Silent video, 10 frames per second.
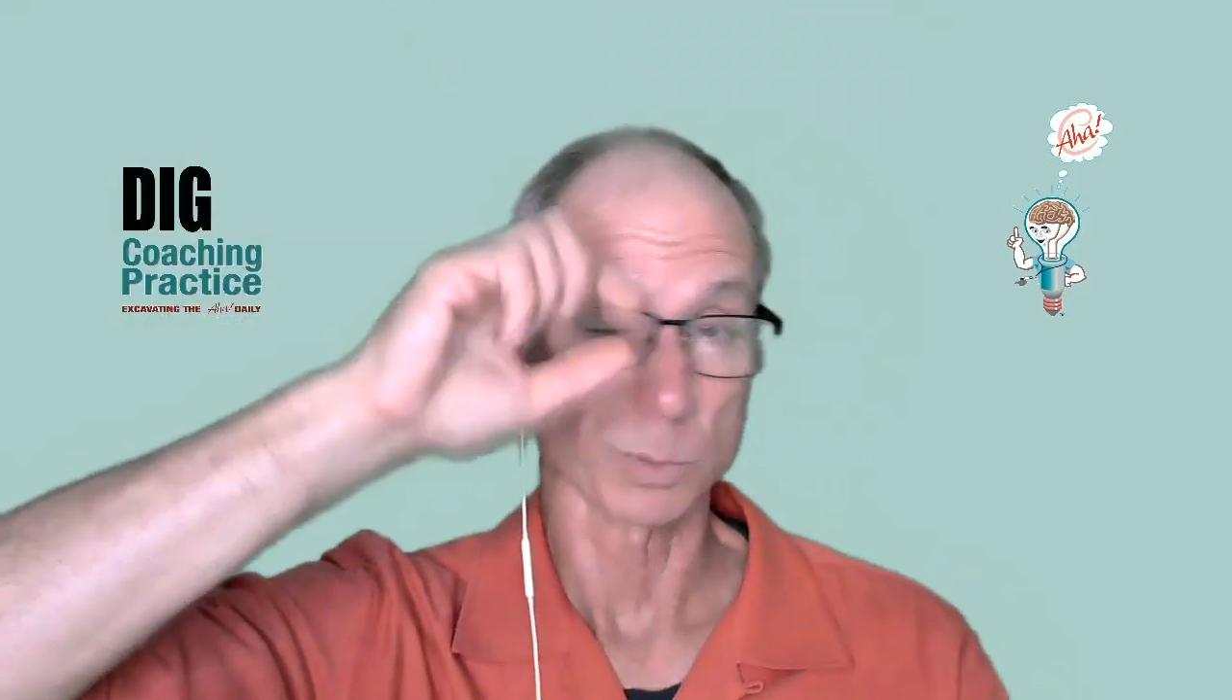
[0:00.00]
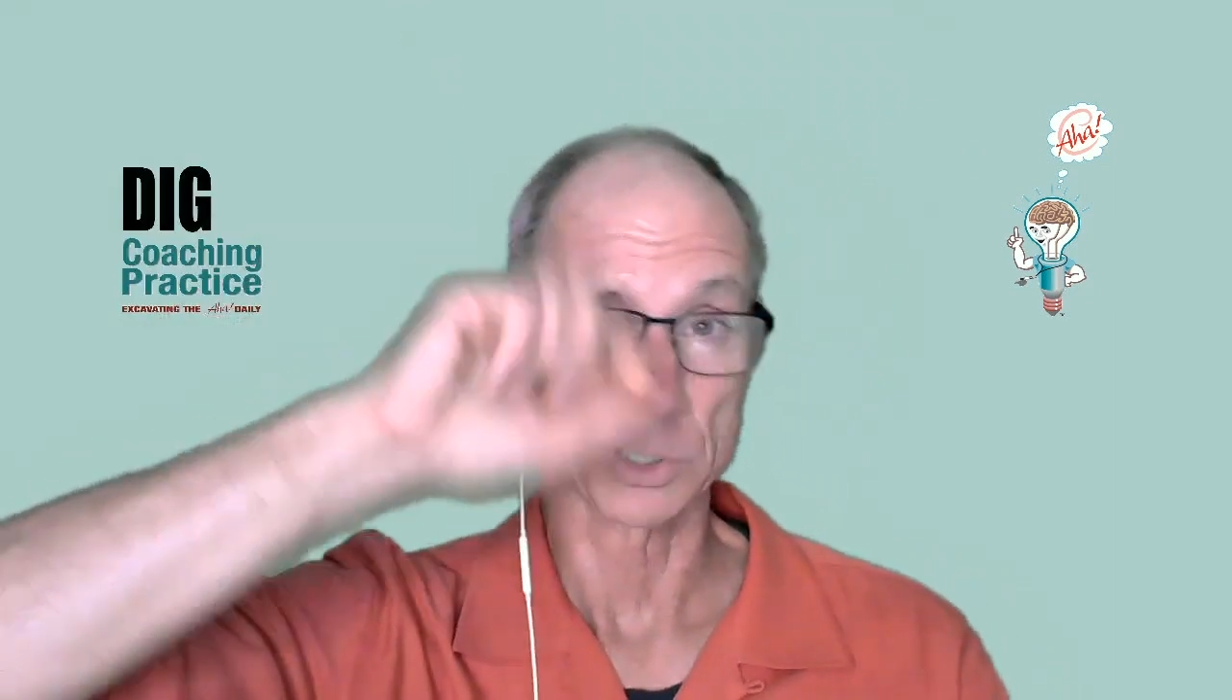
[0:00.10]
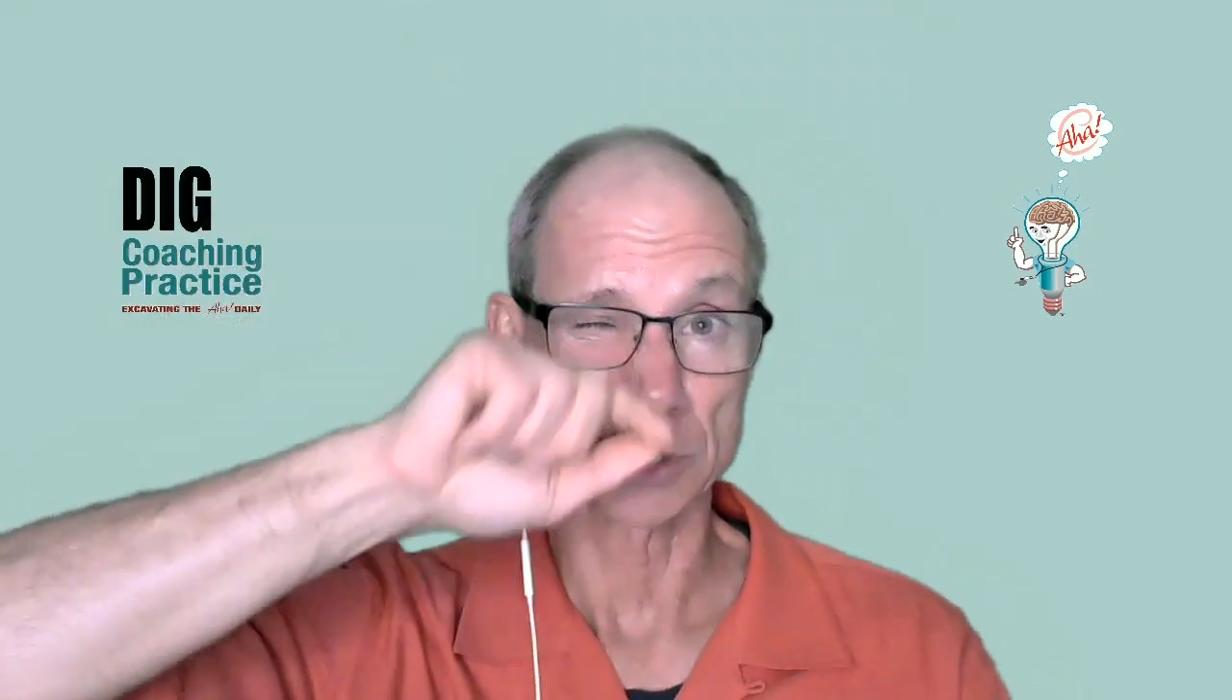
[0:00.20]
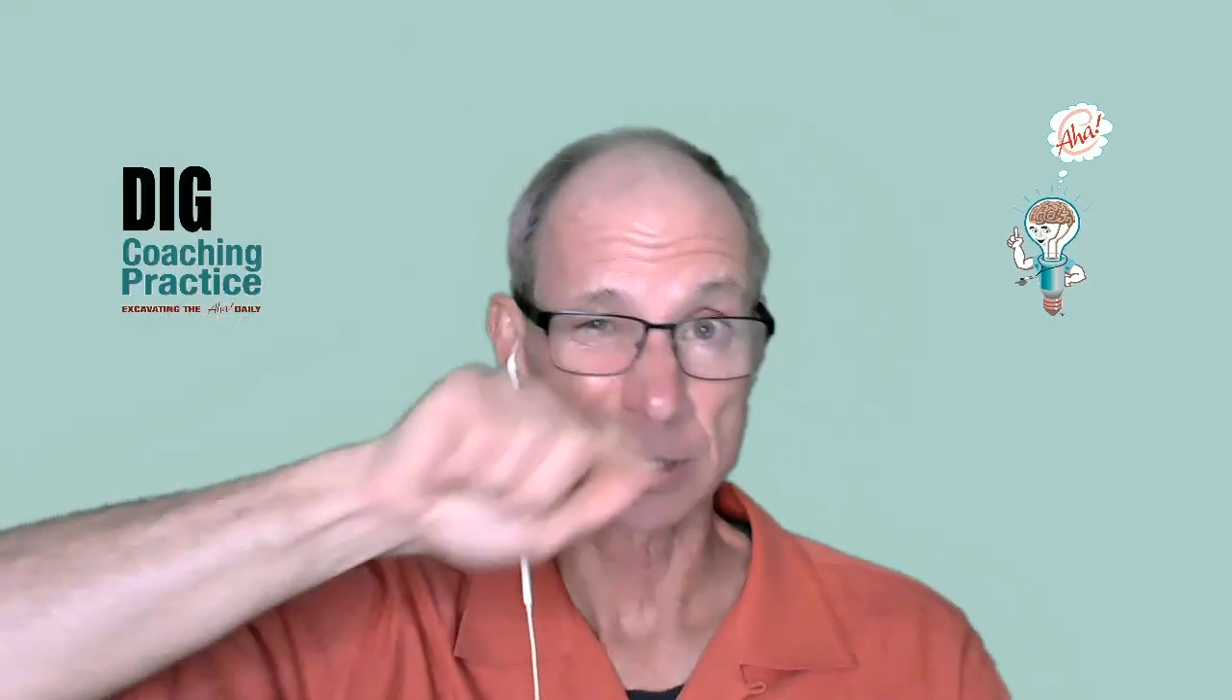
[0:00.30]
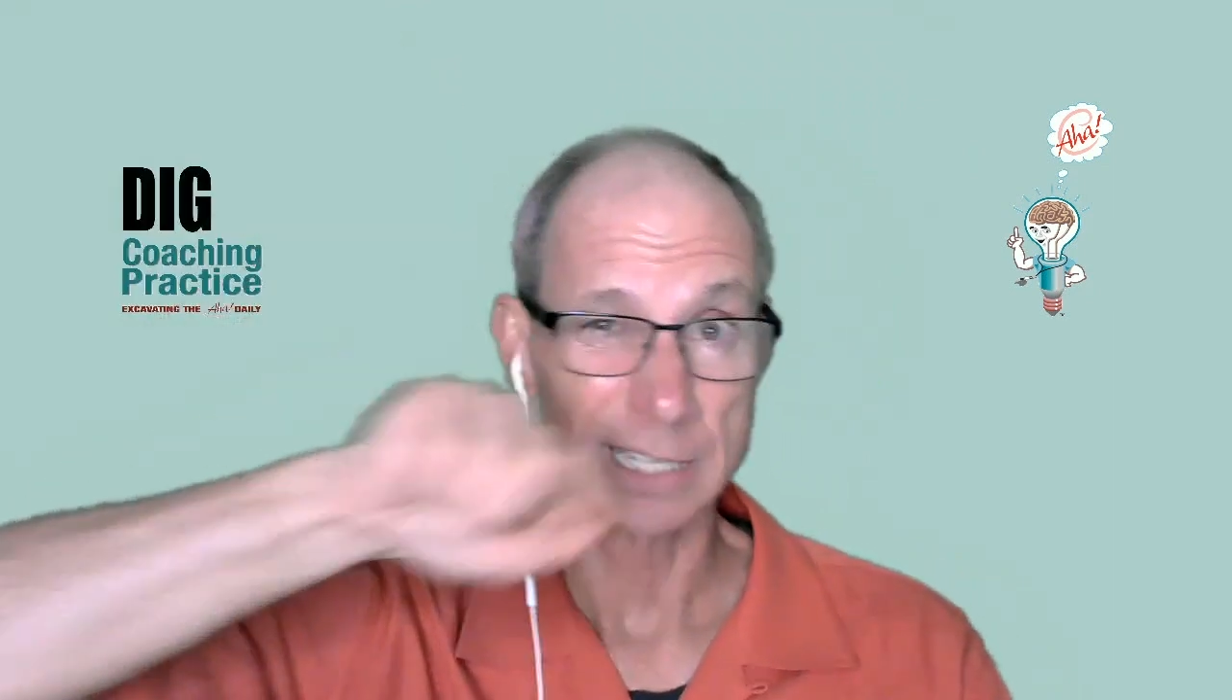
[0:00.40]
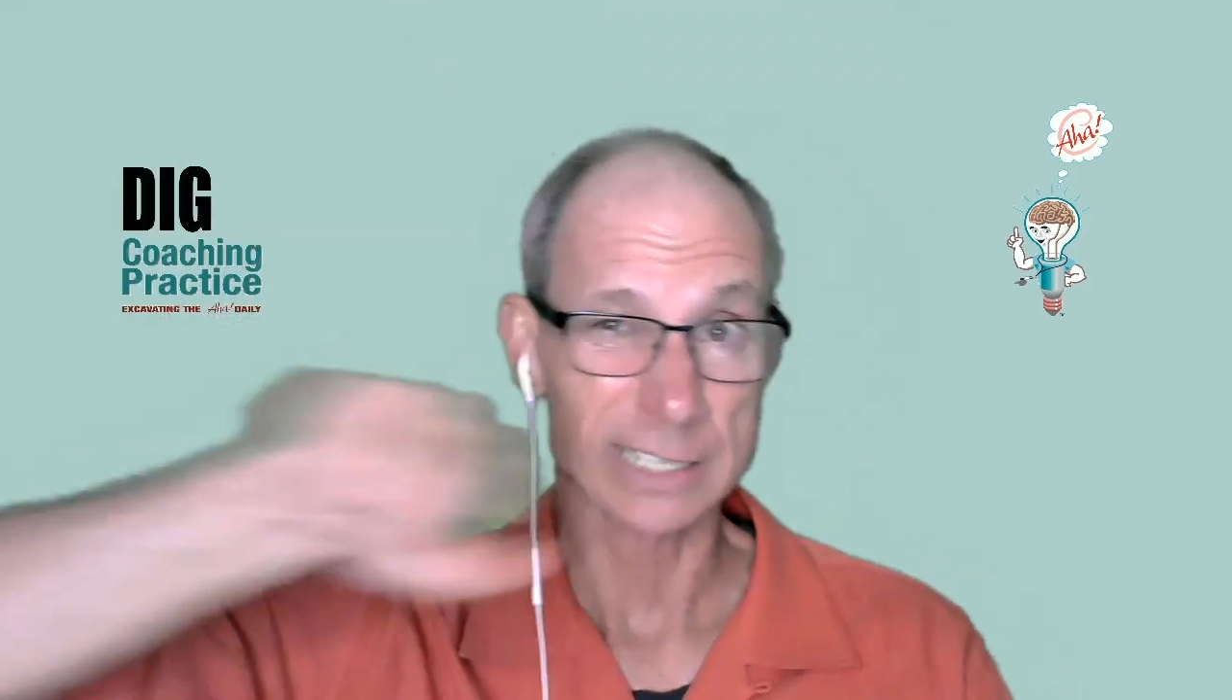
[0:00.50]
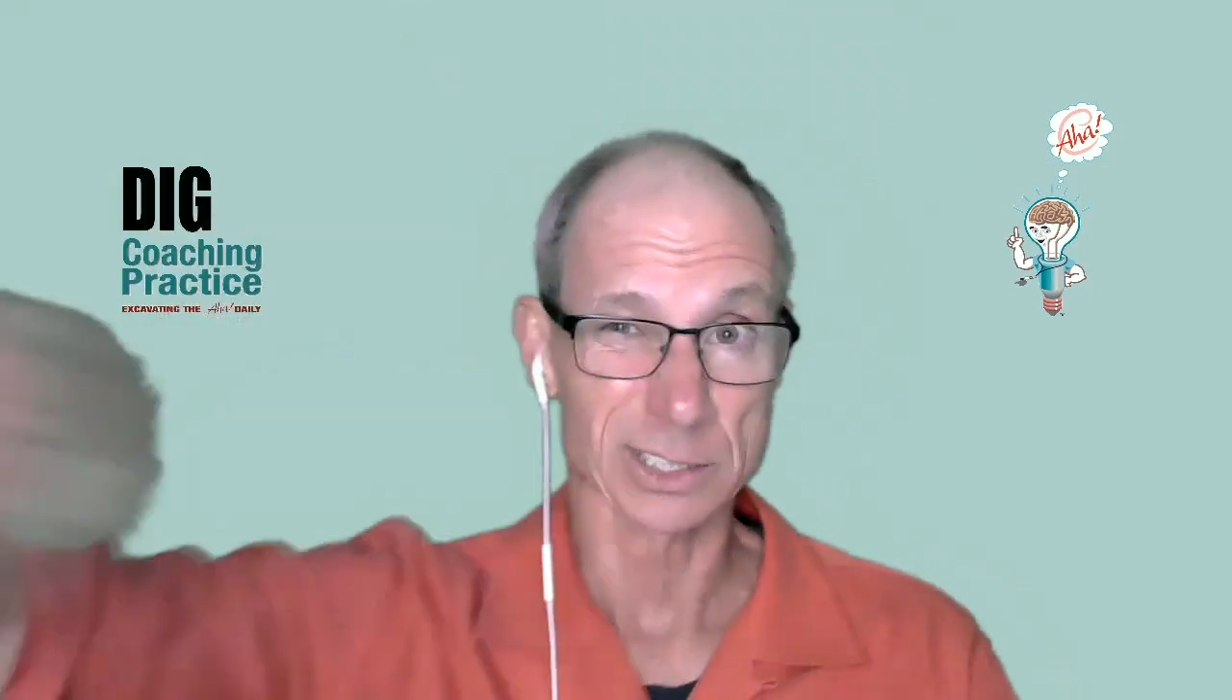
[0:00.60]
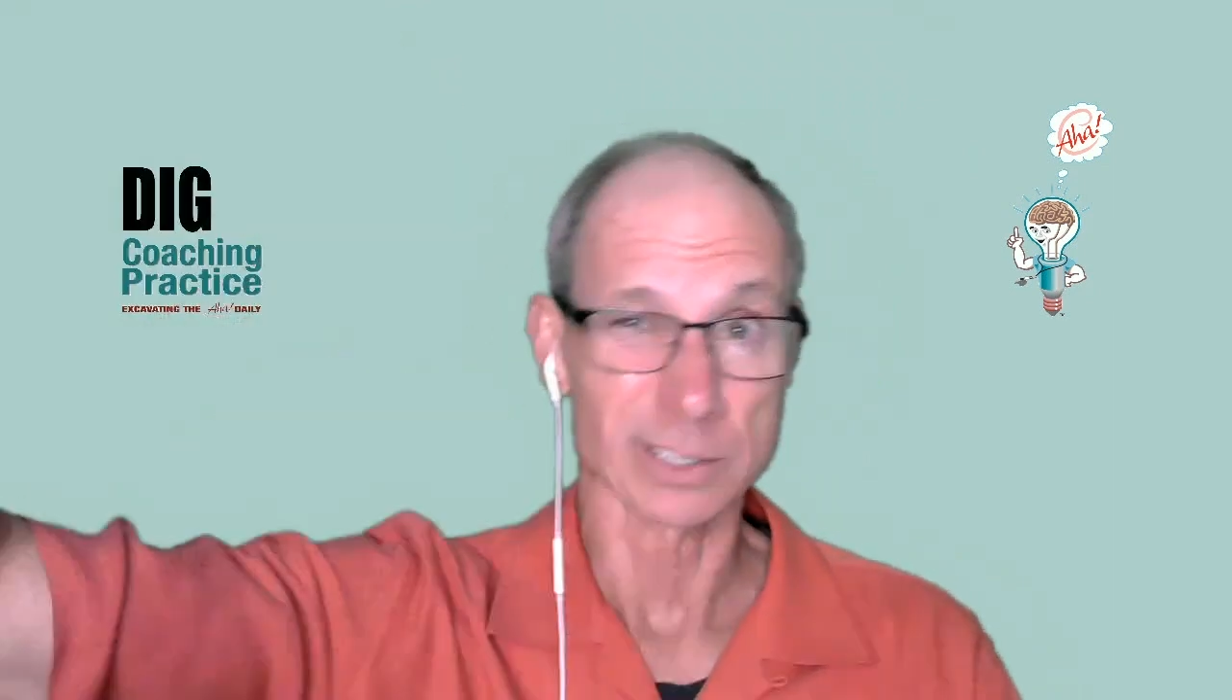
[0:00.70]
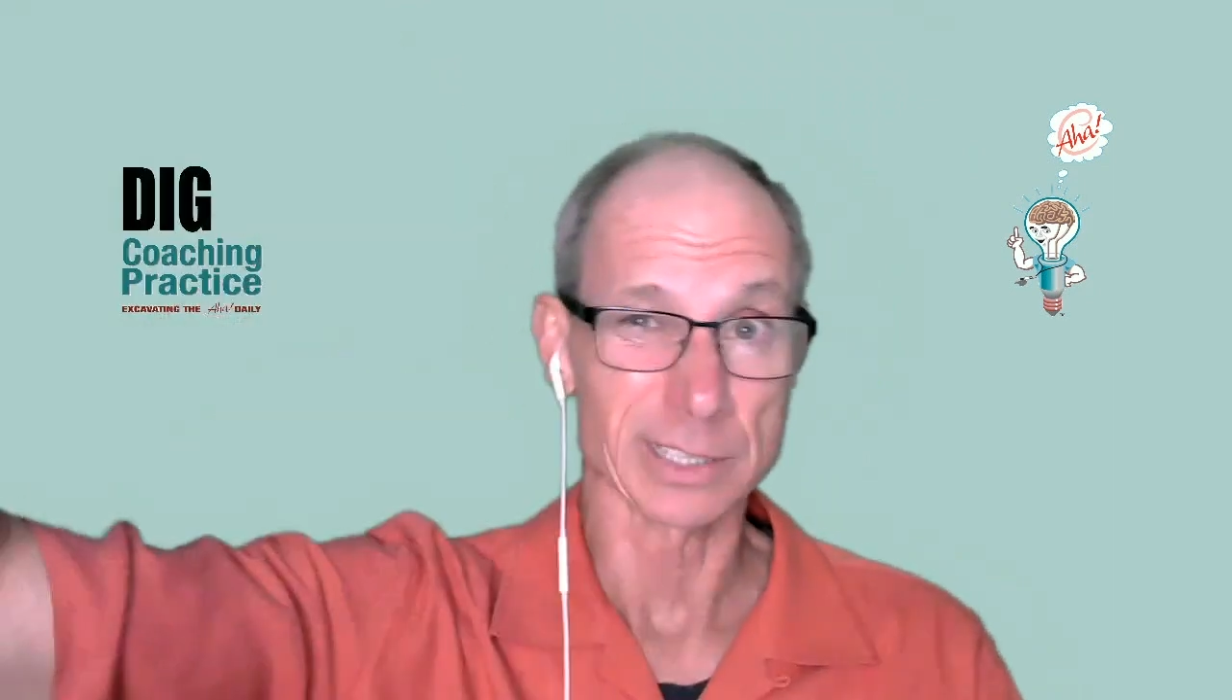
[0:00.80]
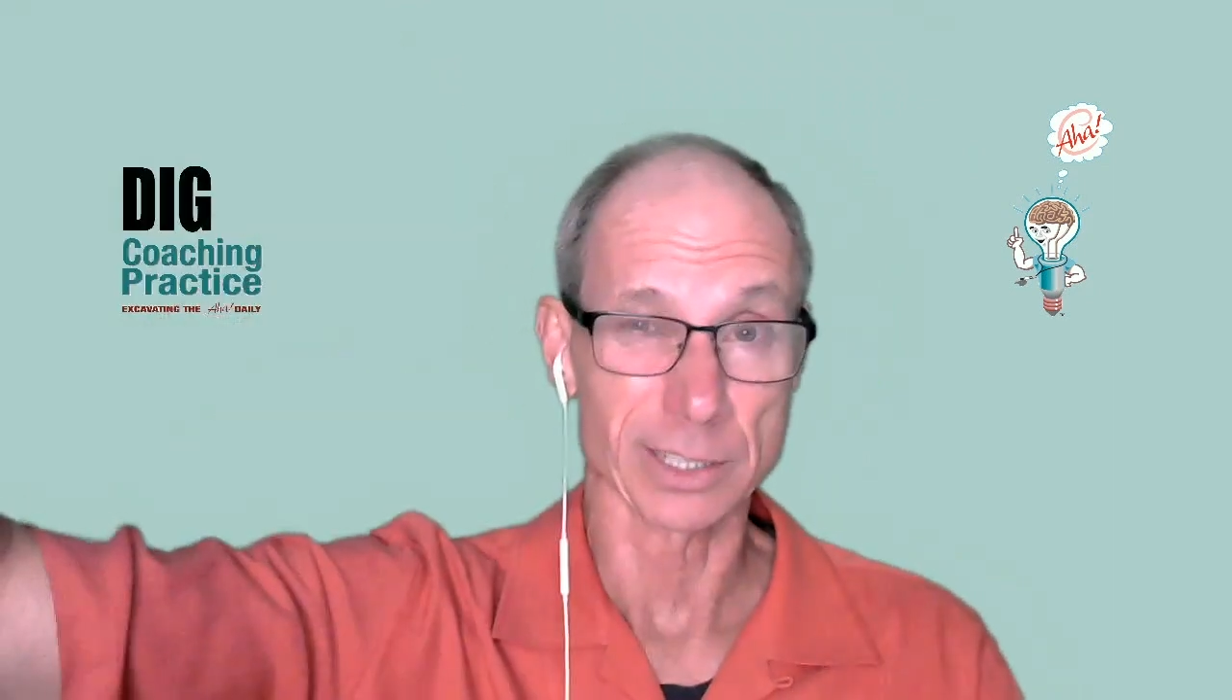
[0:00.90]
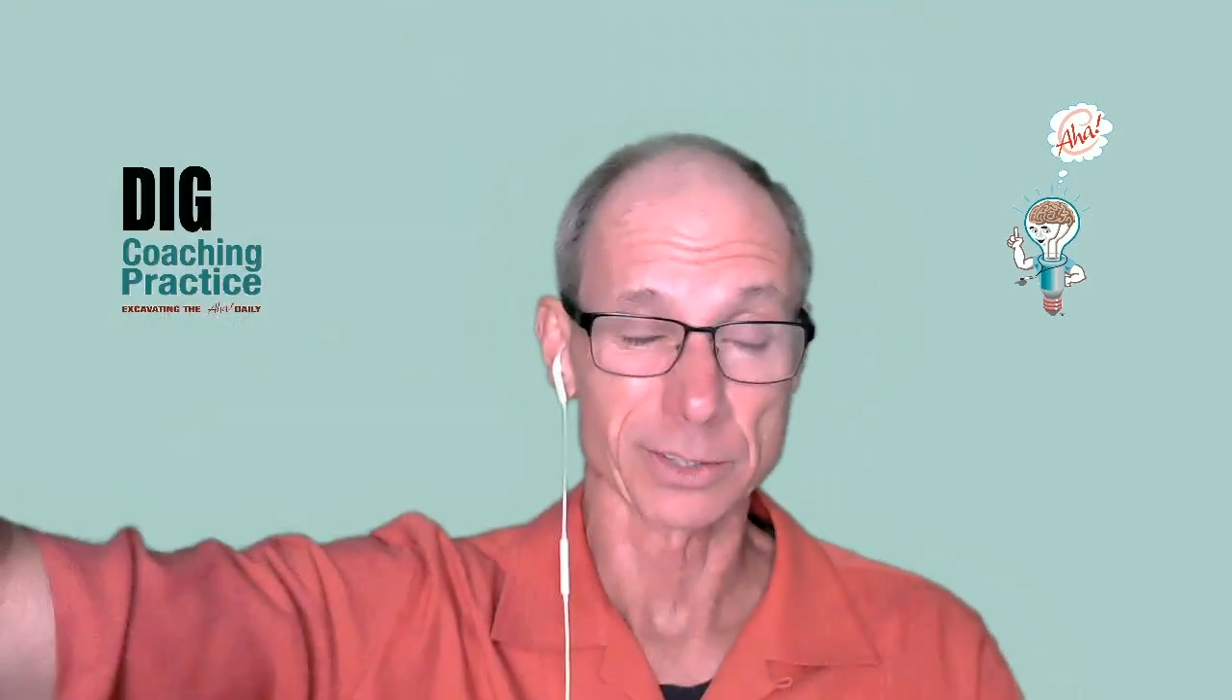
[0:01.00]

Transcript: which is connected to the